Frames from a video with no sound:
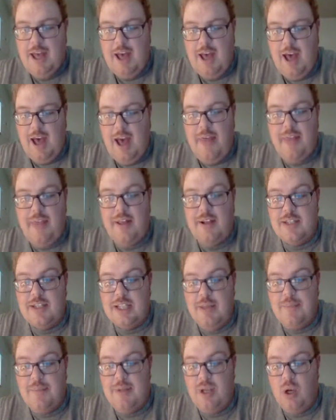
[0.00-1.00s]
And then
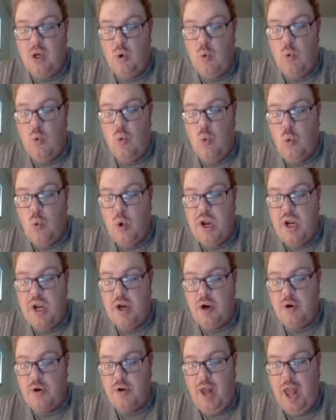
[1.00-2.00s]
something
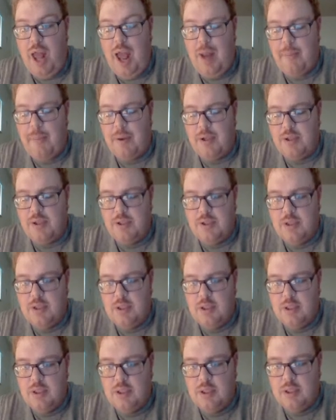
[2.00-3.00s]
weird
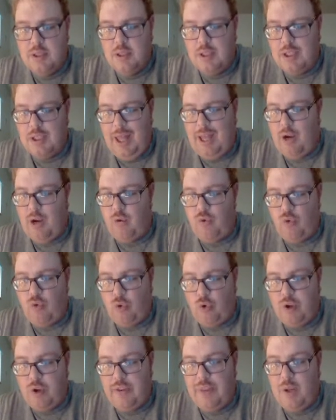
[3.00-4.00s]
happens. Like
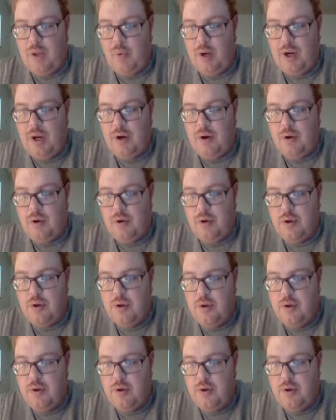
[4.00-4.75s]
really weird.